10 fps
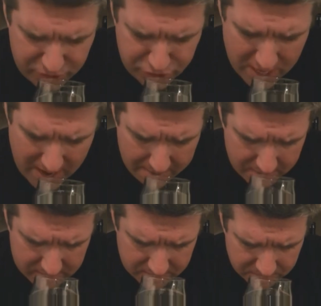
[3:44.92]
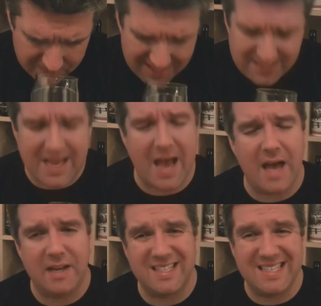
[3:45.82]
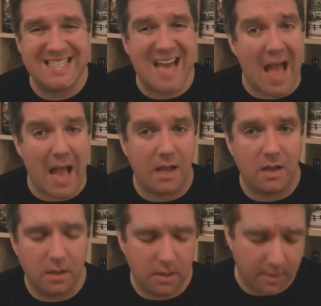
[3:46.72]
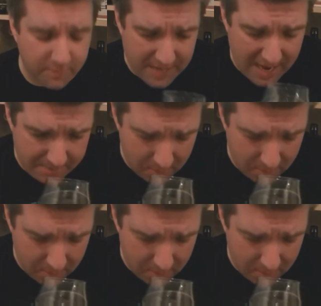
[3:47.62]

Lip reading: sharpness and tartness and tang of damn